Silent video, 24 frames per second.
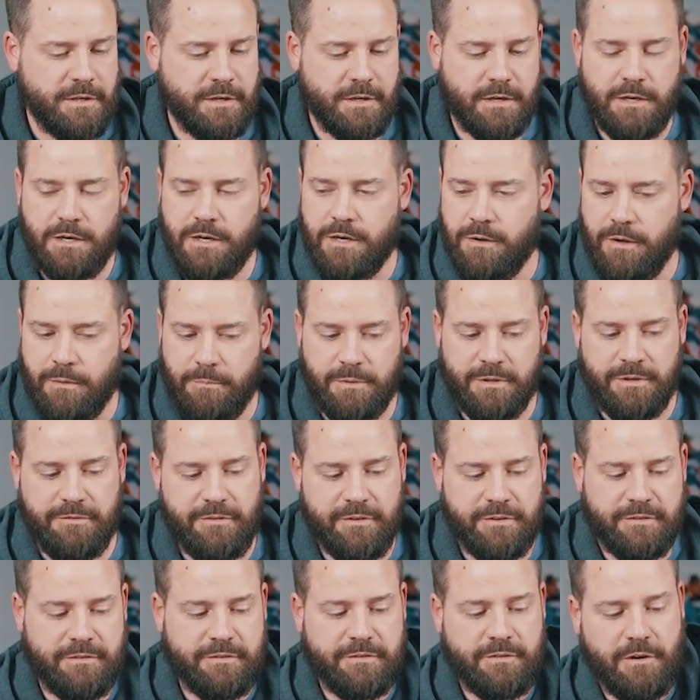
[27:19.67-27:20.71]
I believe
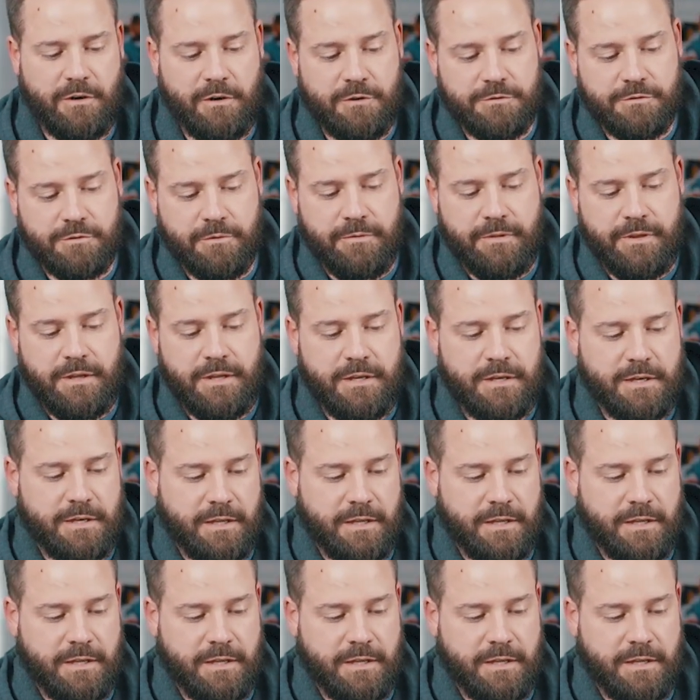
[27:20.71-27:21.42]
this is also the